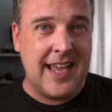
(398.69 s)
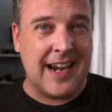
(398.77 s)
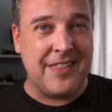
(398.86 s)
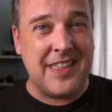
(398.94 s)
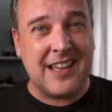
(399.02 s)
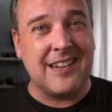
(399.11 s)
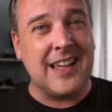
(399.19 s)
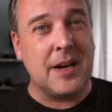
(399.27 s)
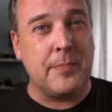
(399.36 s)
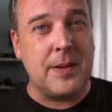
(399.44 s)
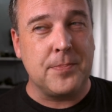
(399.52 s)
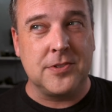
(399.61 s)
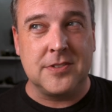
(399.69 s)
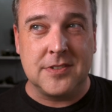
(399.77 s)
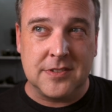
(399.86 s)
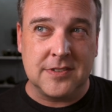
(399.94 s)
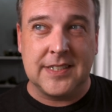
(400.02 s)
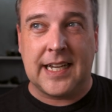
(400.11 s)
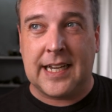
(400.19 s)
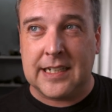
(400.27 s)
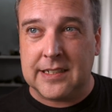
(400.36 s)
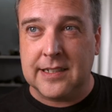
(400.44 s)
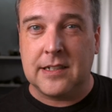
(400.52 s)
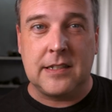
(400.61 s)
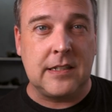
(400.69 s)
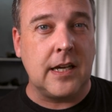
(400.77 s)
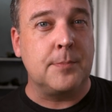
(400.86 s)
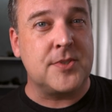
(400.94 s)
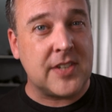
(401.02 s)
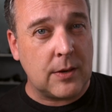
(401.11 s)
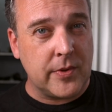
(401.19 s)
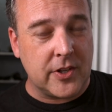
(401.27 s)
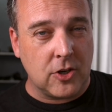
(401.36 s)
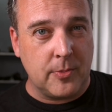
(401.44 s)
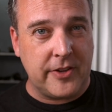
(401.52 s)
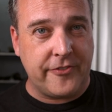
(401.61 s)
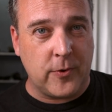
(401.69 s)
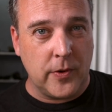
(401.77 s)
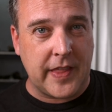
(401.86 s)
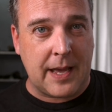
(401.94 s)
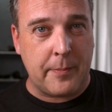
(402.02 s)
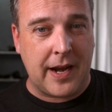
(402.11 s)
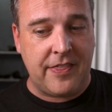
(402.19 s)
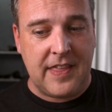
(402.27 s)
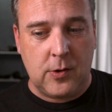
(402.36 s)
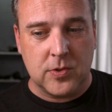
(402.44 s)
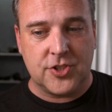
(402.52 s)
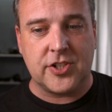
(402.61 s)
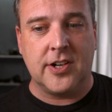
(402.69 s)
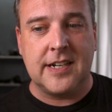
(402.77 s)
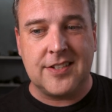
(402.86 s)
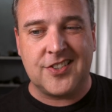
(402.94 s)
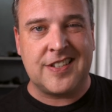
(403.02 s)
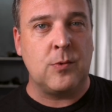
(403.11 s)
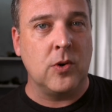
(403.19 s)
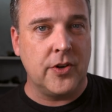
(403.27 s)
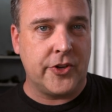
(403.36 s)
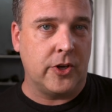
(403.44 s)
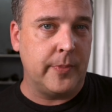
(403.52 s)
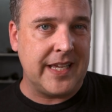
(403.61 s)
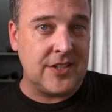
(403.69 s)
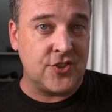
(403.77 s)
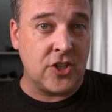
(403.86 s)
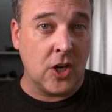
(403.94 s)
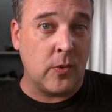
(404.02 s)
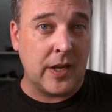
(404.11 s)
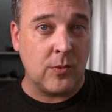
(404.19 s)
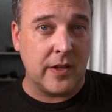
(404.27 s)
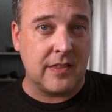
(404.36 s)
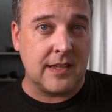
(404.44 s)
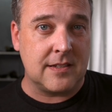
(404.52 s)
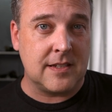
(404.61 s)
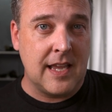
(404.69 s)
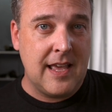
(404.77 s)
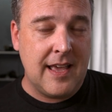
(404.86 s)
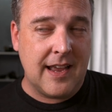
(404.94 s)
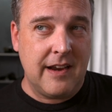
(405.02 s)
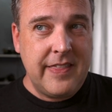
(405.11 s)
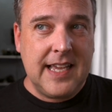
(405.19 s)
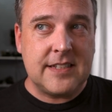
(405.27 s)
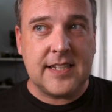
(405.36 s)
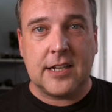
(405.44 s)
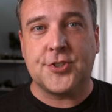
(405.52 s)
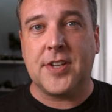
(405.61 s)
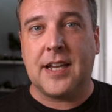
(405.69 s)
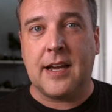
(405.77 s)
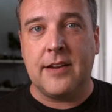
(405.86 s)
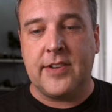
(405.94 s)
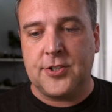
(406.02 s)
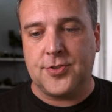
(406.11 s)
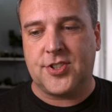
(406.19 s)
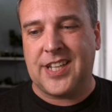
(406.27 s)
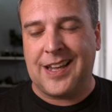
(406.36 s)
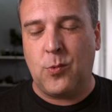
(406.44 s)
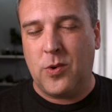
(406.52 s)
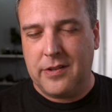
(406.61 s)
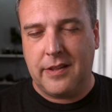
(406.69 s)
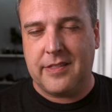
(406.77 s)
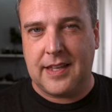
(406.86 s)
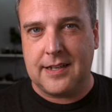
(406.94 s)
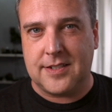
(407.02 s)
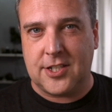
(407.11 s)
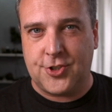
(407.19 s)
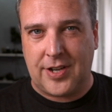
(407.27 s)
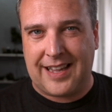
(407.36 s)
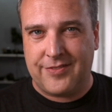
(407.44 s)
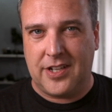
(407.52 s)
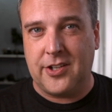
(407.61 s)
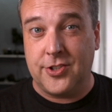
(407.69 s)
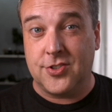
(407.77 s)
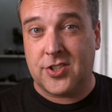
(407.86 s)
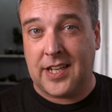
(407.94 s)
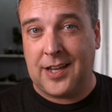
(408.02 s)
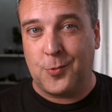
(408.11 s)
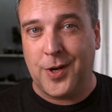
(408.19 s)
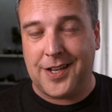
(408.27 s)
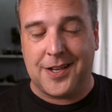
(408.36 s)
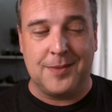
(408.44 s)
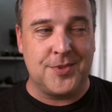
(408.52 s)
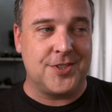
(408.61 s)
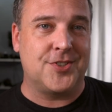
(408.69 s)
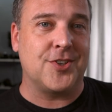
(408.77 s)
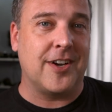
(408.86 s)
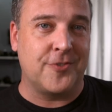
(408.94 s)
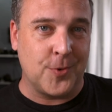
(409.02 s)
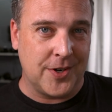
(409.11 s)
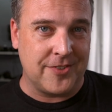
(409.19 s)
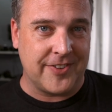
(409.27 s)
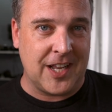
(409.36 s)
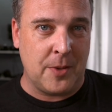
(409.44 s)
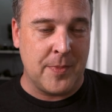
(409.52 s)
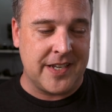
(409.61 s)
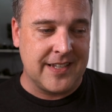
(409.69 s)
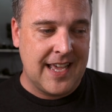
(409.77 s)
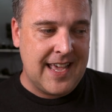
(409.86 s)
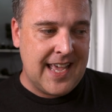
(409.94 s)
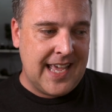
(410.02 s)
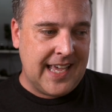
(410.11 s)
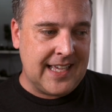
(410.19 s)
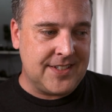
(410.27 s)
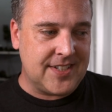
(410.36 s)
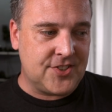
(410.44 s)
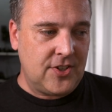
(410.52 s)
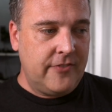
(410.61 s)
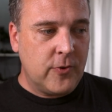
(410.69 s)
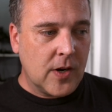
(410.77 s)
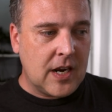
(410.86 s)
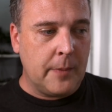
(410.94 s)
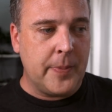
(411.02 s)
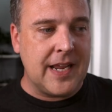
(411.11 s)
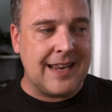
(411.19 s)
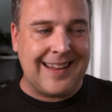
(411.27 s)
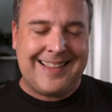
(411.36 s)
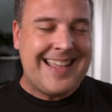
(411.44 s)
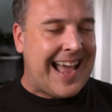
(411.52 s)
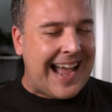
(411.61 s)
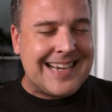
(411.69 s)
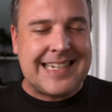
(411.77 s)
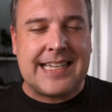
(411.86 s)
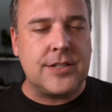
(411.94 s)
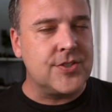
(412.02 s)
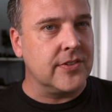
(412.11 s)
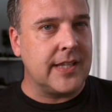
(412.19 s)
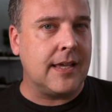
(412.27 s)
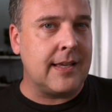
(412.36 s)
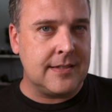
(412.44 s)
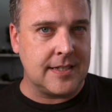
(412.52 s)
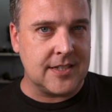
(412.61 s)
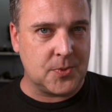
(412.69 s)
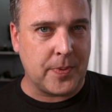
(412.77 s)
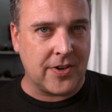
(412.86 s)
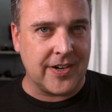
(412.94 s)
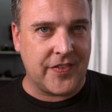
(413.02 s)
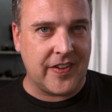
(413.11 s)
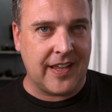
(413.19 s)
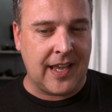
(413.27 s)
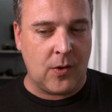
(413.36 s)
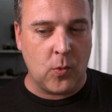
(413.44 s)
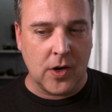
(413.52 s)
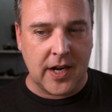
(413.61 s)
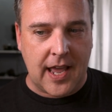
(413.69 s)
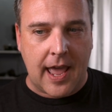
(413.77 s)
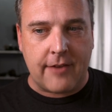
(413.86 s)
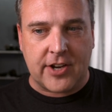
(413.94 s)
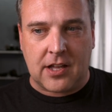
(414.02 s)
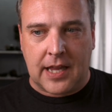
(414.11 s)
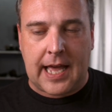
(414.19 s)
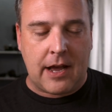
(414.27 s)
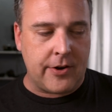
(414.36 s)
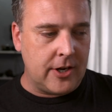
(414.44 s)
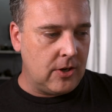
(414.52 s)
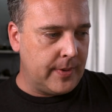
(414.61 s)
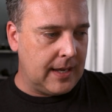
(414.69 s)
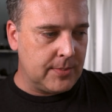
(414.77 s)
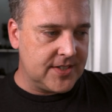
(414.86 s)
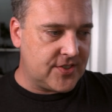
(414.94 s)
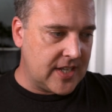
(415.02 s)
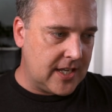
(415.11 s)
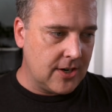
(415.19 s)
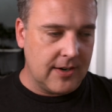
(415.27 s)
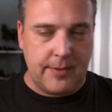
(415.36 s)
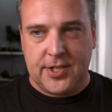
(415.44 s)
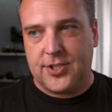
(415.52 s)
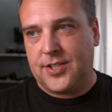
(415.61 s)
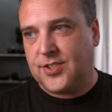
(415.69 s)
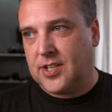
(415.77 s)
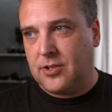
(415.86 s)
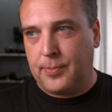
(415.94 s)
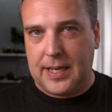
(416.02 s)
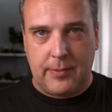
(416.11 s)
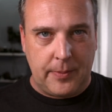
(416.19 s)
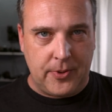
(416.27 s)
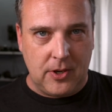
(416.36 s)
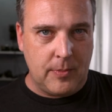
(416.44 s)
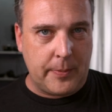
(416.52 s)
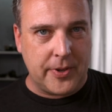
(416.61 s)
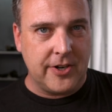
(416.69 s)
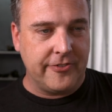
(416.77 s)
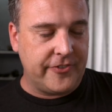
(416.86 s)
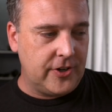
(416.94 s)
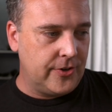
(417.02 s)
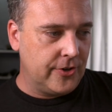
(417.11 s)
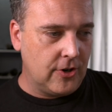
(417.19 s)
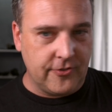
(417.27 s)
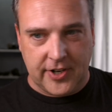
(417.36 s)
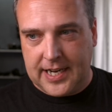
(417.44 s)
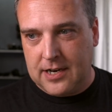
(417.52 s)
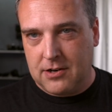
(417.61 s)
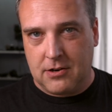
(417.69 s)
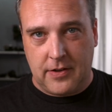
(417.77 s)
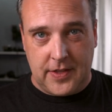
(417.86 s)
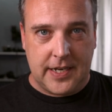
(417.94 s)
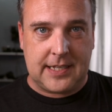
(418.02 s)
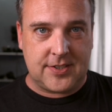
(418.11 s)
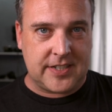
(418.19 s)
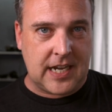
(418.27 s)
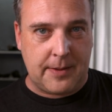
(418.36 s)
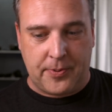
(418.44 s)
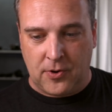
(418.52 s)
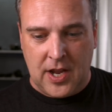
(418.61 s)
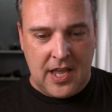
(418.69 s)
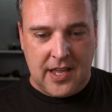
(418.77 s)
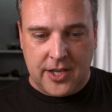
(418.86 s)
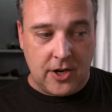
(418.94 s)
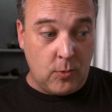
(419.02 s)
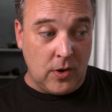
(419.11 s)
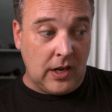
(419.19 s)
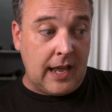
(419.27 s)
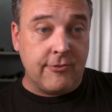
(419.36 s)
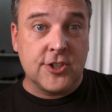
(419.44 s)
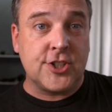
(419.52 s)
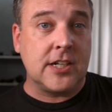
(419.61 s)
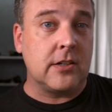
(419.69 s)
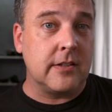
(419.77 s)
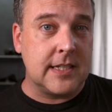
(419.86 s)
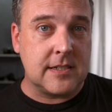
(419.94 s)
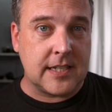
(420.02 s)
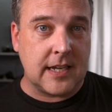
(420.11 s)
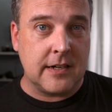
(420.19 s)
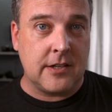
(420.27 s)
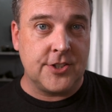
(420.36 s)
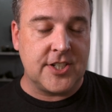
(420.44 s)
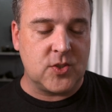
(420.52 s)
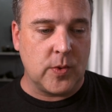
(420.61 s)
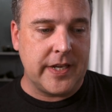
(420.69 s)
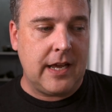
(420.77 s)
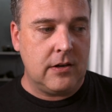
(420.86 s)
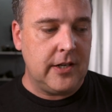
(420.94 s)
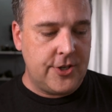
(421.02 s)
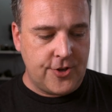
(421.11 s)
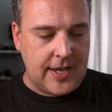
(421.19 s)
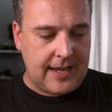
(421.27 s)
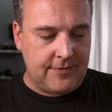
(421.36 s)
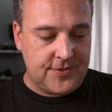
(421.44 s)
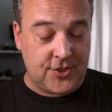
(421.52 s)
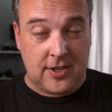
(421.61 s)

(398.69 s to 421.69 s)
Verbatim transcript: And I think a lot of people got a little upset with Adobe for that, but I think we're starting to see where Adobe is going with this. And I think it's actually kind of interesting. And one of the things that you have to understand when it comes to software development is a software company, like the ideas are the easiest part. And we're going to have a cloud and you'll be able to sync your images and you'll be able to pull them up on your phone or over here or on the desktop or, you know, we're leveraging all these technologies. Well, not only do you have